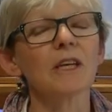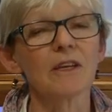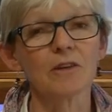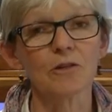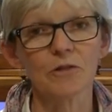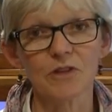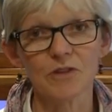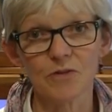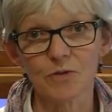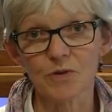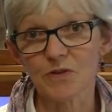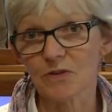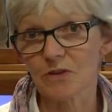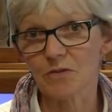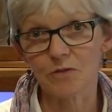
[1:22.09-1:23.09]
increased
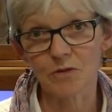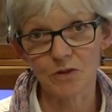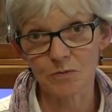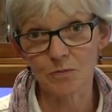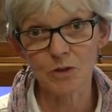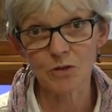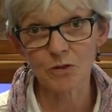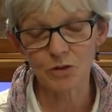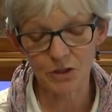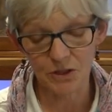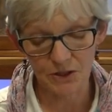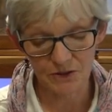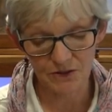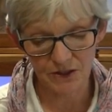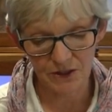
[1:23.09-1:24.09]
risk of respiratory
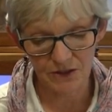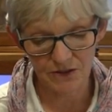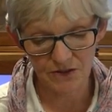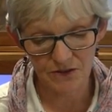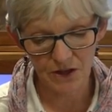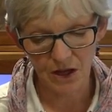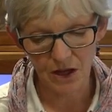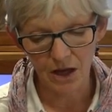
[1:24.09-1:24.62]
disease,